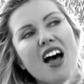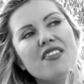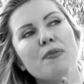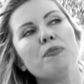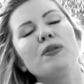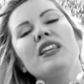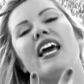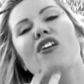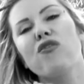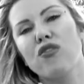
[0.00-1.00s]
the
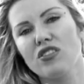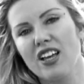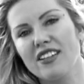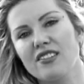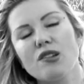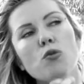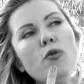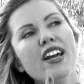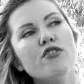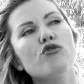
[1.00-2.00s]
playfulness, the
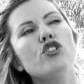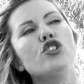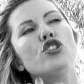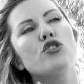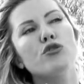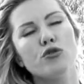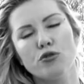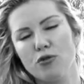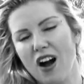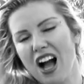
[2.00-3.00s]
way you
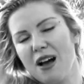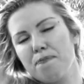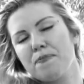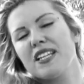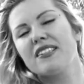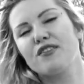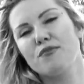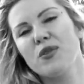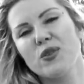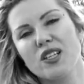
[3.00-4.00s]
shoe a piece
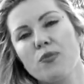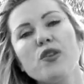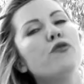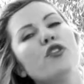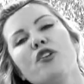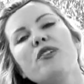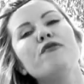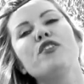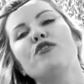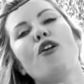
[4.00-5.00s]
of music before you
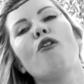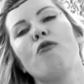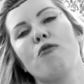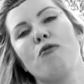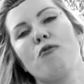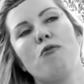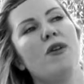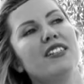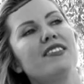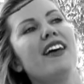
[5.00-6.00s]
even know
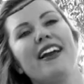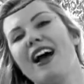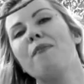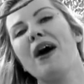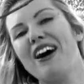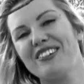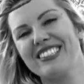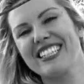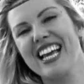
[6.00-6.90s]
what's that about.